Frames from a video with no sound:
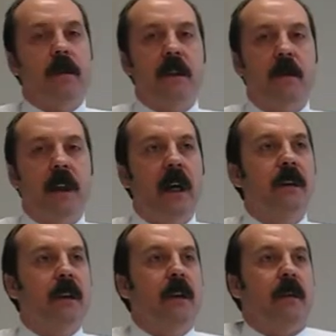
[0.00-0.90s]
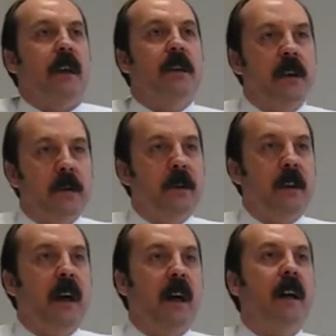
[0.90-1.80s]
someone has their
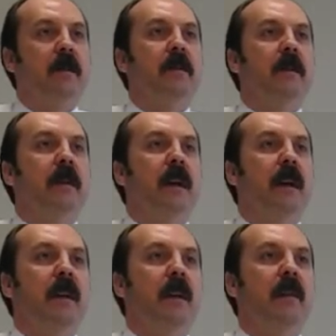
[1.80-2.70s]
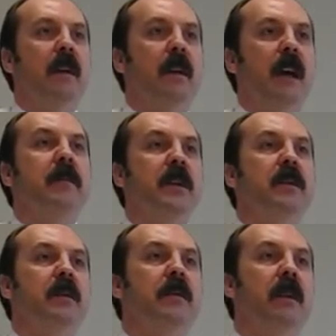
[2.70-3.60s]
children have got the
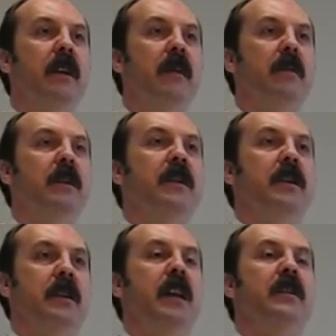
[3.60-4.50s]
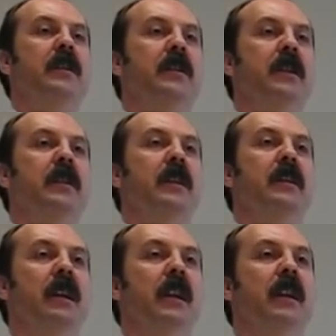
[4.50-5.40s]
aptitude for it, which is attention to
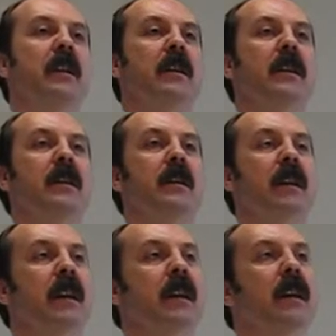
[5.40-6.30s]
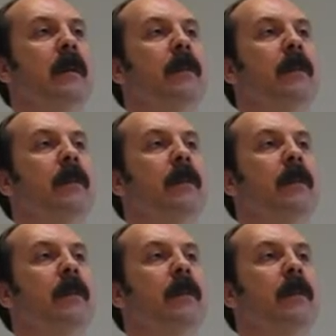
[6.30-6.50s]
detail and a